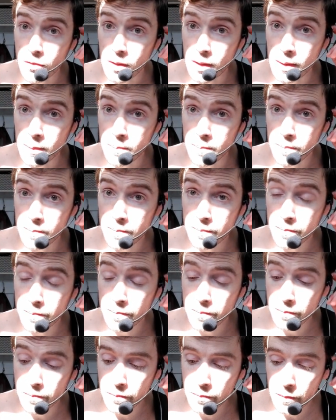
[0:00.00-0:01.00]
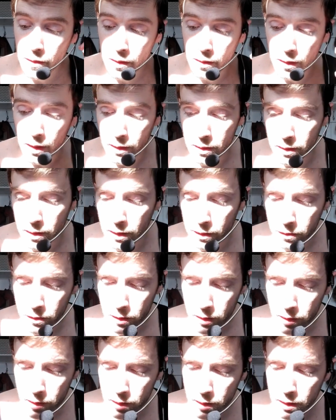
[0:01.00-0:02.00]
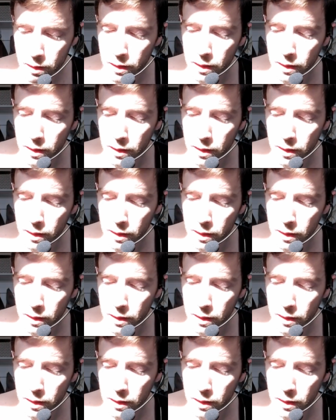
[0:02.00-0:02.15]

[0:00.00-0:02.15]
deep. That's a difference.